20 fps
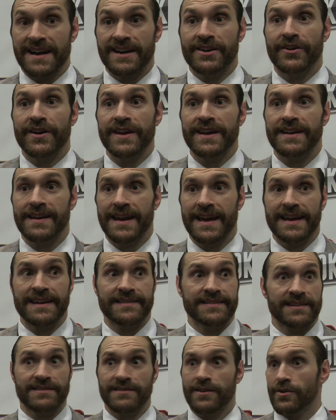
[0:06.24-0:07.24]
I agree. Like
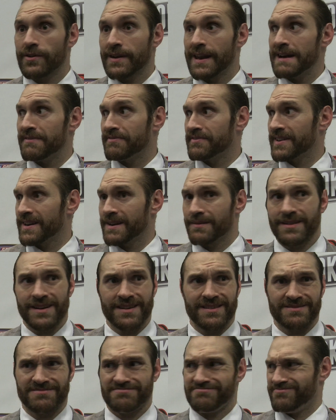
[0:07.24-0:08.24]
he says, look left, and I'm
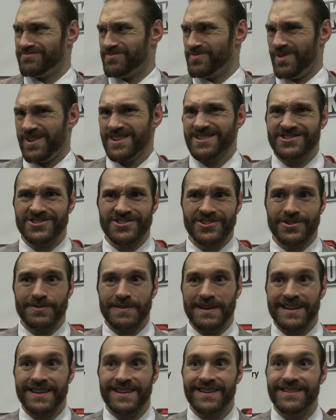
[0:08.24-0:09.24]
like, what? Shut
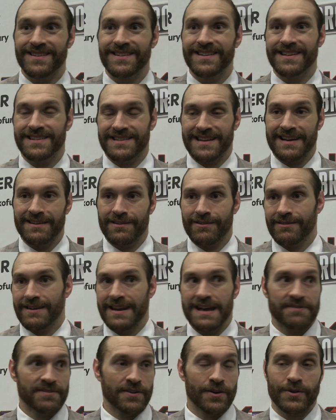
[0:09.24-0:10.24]
up, idiot. It's like, look
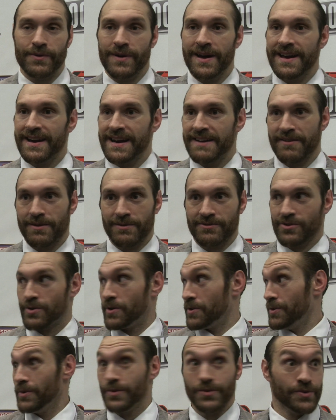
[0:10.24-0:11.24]
left, look right, and everyone's
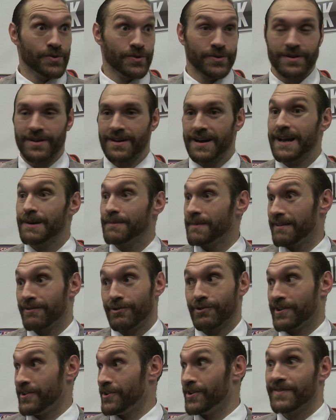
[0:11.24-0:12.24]
going, ooh. I'm like
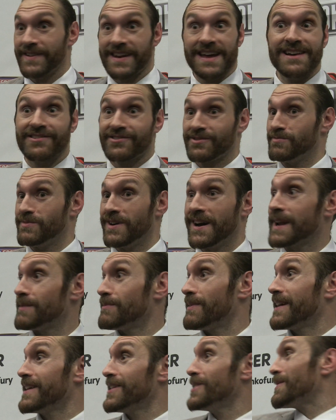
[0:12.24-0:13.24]
looking over there somewhere, and
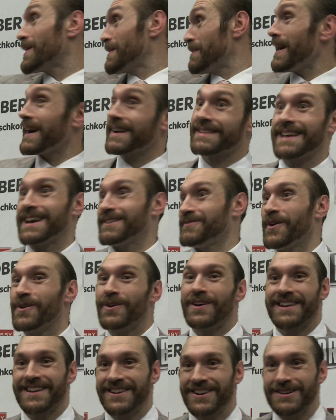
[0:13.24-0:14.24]
I'm like, you at the back, take
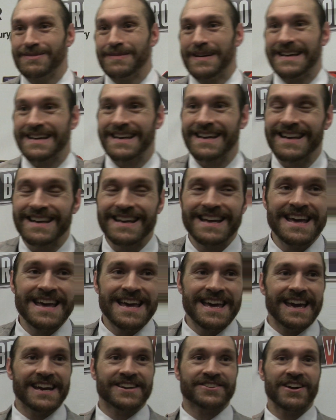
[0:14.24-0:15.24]
photo, you know what I mean?
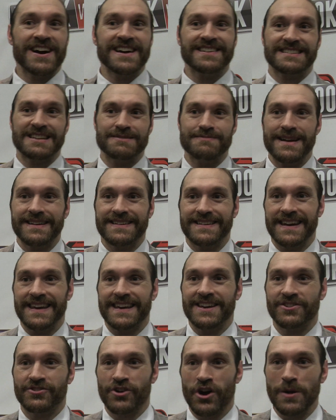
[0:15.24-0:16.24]
He tries to mentally
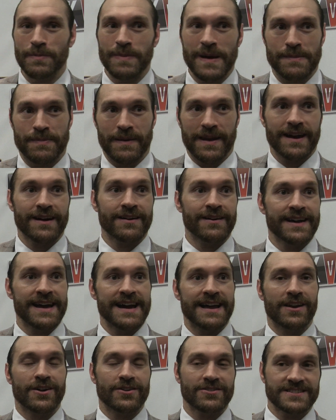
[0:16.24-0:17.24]
control people, like, oh
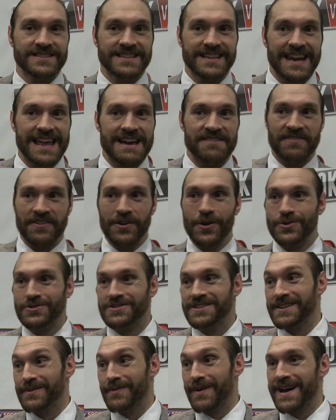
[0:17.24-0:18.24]
yeah, look to the left, look
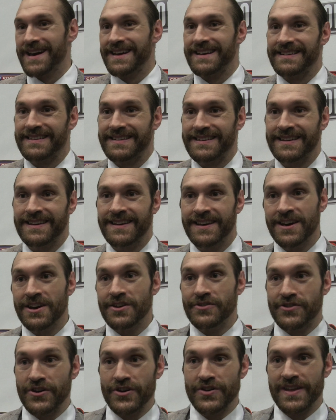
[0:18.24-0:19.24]
to the right,
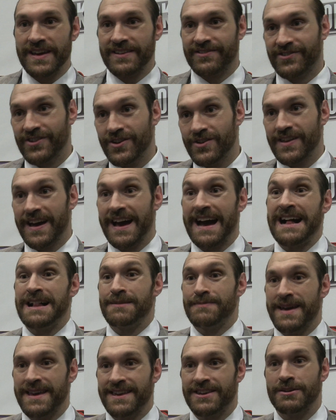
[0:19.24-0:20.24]
do this, do that,
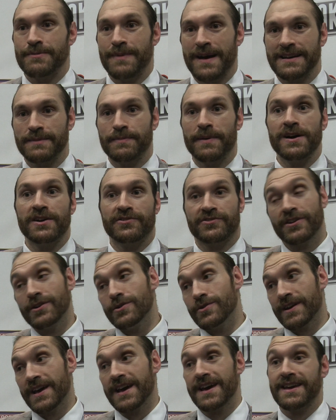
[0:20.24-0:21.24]
I'll make you a better person.
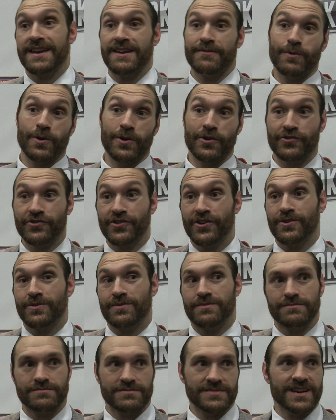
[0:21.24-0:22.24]
Okay, you wore a
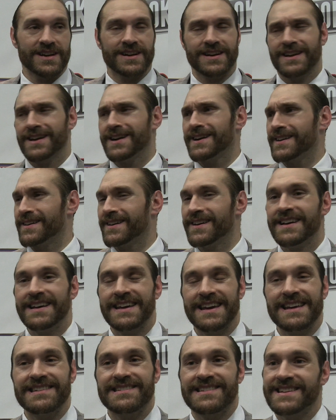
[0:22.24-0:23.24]
suit, yada yada.
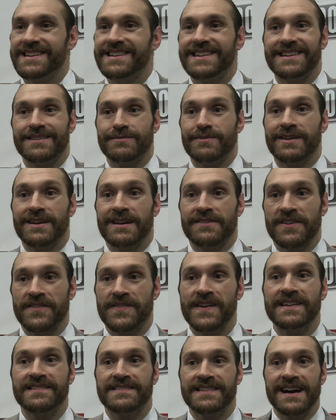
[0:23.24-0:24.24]
He's an idiot, mate. If he
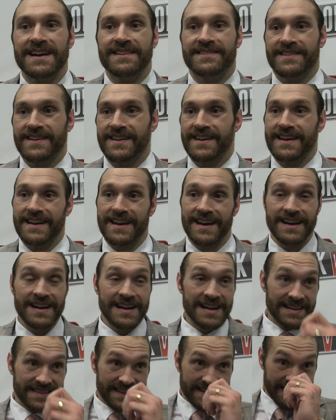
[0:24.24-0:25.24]
thinks that's the
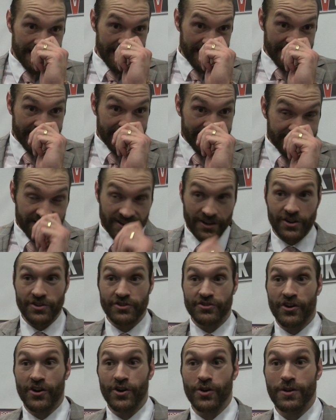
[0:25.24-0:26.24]
key to
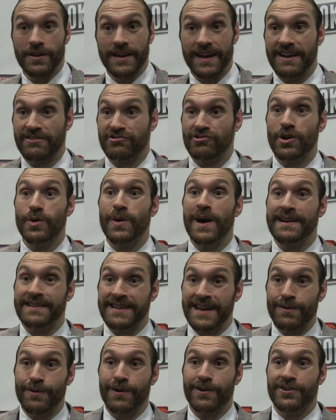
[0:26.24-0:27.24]
control, he has no
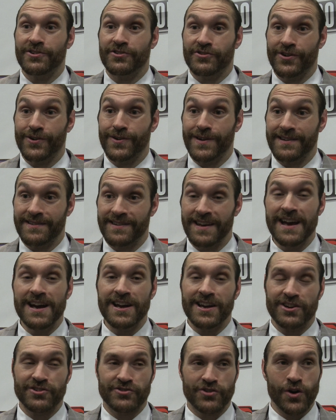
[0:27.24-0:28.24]
idea what control is.
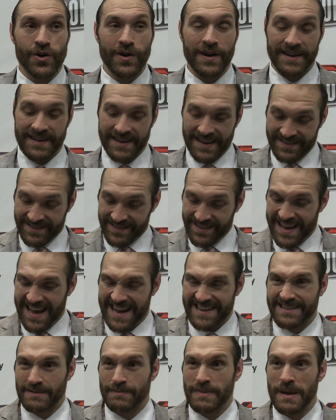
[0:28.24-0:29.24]
Controlling is
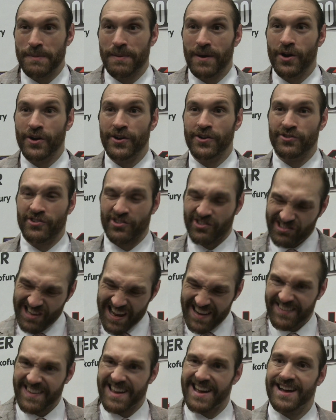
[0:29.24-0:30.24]
that. People don't
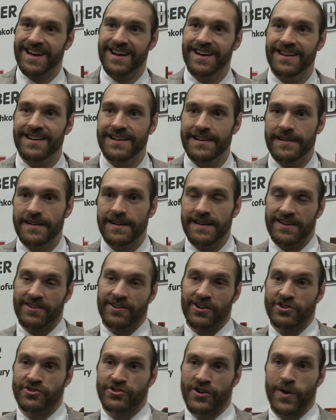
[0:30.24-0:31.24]
understand that.
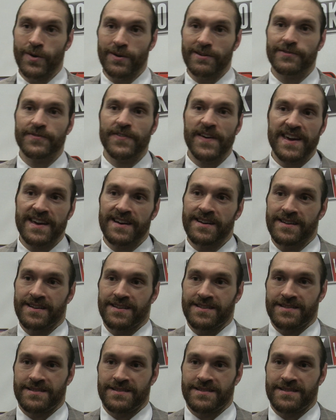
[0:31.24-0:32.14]
Control is fear.